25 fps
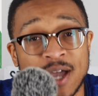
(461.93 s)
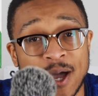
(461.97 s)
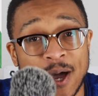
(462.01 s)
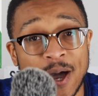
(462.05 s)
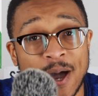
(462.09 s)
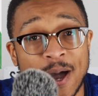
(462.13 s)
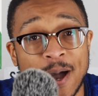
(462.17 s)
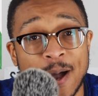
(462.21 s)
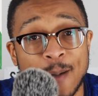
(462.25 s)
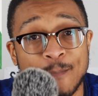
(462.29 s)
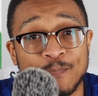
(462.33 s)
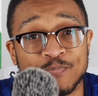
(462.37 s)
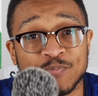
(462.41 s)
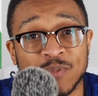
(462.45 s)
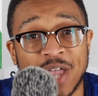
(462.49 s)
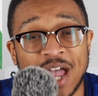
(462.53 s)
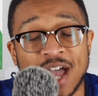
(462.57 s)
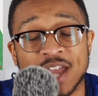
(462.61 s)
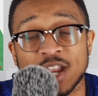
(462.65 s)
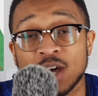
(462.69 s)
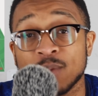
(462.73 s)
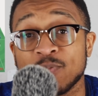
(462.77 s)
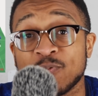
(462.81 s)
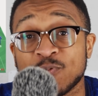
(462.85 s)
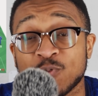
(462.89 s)
And
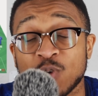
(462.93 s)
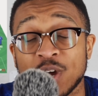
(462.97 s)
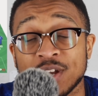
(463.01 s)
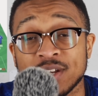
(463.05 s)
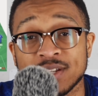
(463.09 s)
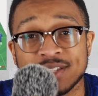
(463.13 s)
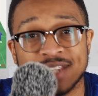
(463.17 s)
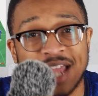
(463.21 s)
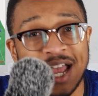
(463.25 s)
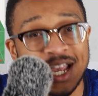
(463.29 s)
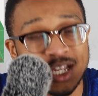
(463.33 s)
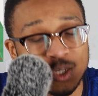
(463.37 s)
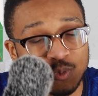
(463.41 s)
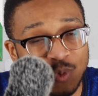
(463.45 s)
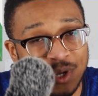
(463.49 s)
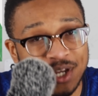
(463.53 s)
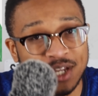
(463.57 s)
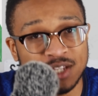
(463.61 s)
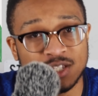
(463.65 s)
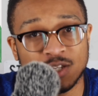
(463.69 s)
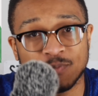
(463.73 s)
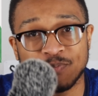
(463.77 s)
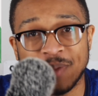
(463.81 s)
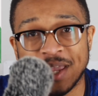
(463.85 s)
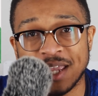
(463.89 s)
up front, that's where
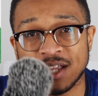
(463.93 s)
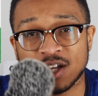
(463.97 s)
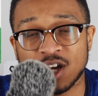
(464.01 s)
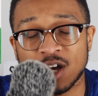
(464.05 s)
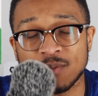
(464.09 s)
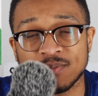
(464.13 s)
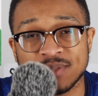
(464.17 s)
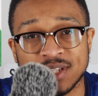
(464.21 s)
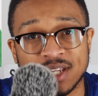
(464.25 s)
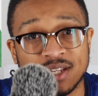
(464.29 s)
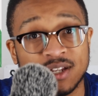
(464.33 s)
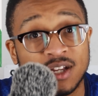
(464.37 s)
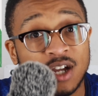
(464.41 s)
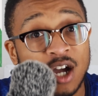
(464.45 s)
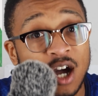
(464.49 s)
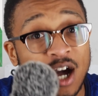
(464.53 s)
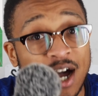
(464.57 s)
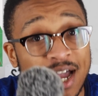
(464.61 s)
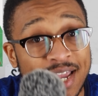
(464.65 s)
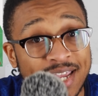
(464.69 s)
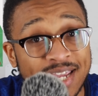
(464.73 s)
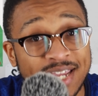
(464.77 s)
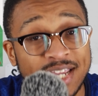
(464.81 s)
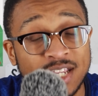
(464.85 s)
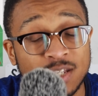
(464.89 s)
the debate comes in.
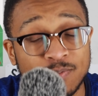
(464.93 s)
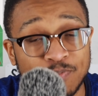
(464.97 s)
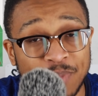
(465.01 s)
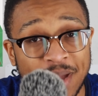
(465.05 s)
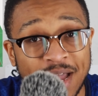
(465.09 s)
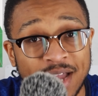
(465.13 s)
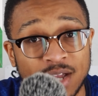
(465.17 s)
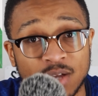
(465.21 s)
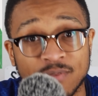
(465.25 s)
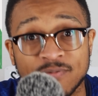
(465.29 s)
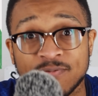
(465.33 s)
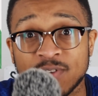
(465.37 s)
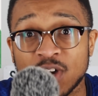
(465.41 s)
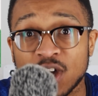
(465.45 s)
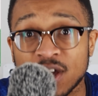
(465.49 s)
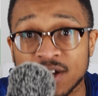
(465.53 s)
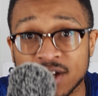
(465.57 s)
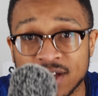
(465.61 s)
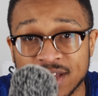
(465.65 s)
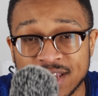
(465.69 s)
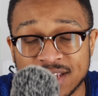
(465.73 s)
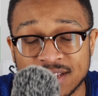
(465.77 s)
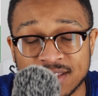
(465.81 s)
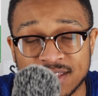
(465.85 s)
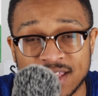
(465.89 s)
Kai is back. Werner
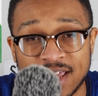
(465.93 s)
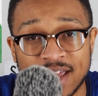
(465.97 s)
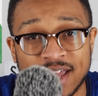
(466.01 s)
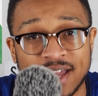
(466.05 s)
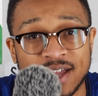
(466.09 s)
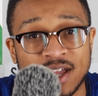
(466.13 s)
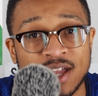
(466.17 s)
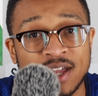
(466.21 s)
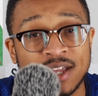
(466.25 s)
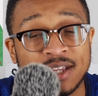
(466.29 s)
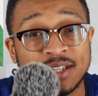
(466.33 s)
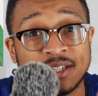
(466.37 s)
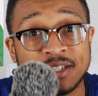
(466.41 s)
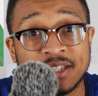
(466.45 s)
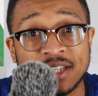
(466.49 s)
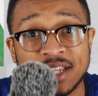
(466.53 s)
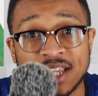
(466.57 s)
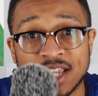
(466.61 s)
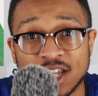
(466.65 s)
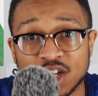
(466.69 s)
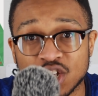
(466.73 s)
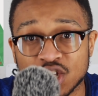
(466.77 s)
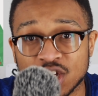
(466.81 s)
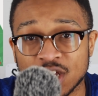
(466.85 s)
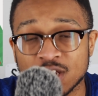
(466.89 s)
is there.
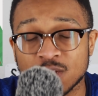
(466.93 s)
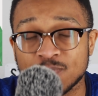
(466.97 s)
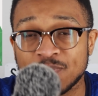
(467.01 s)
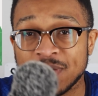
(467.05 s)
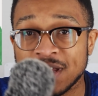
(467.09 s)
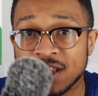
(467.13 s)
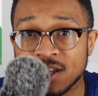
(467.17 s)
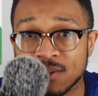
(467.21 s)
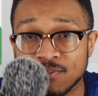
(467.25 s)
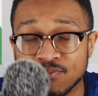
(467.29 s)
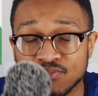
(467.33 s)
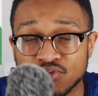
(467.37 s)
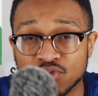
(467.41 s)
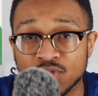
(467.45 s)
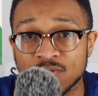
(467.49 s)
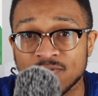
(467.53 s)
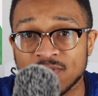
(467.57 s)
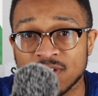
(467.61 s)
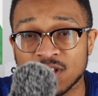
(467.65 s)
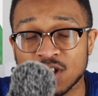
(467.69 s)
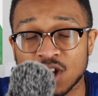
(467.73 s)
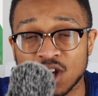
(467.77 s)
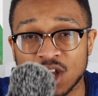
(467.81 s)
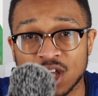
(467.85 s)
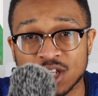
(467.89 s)
Ziyech has been
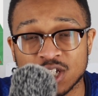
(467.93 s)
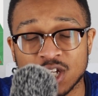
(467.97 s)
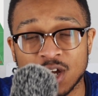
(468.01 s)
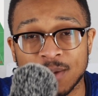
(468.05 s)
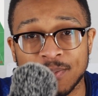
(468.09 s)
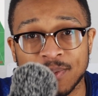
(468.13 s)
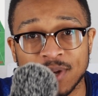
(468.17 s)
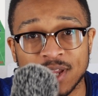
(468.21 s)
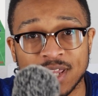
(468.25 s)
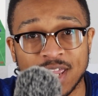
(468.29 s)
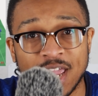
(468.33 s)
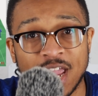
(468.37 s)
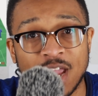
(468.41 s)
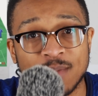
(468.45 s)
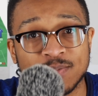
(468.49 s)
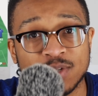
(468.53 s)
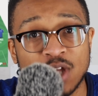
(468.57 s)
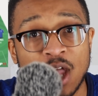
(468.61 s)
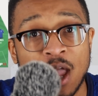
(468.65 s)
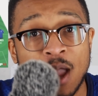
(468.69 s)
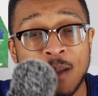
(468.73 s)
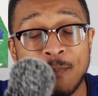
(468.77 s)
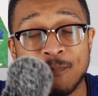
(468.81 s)
improving the last couple of games.